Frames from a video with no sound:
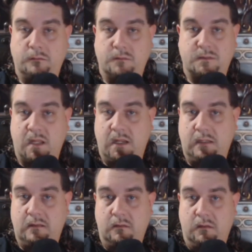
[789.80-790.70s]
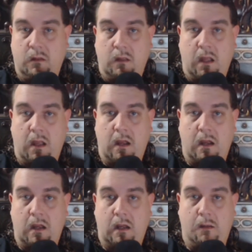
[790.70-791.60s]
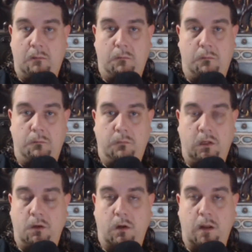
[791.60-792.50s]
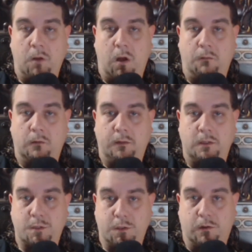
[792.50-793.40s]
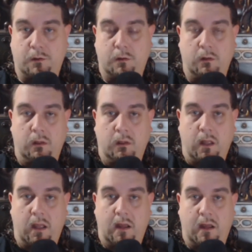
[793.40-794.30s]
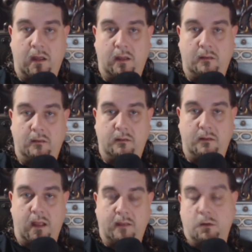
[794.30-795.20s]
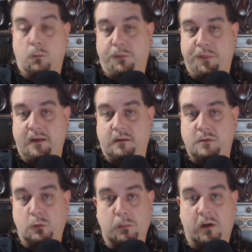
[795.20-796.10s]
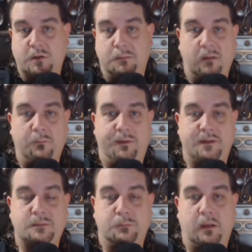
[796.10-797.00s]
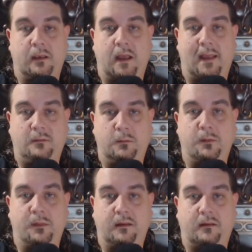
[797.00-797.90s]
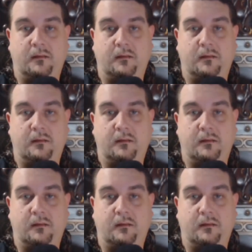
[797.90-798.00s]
site. I'm not really sure. I don't think too much about this, but I do think